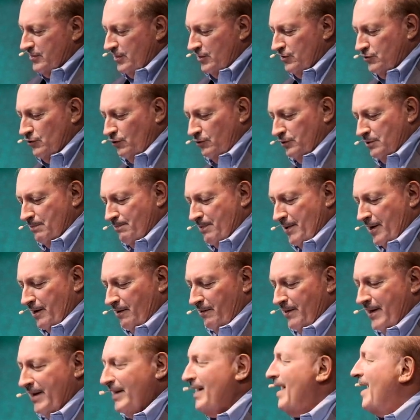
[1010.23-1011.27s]
he told the
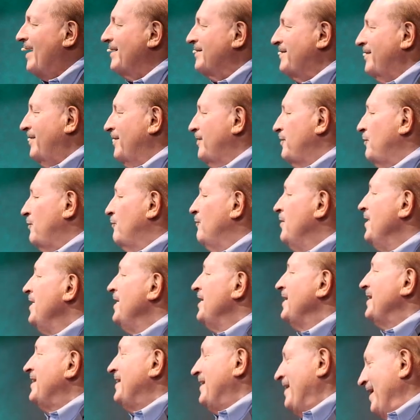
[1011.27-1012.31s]
paralytic, I tell you,
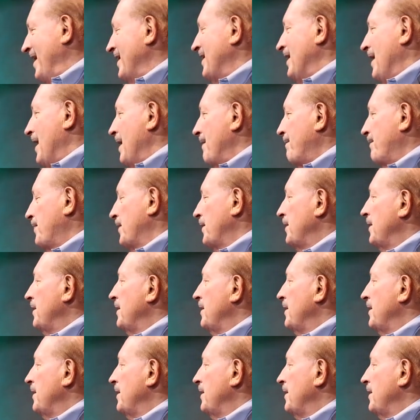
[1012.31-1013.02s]
get up,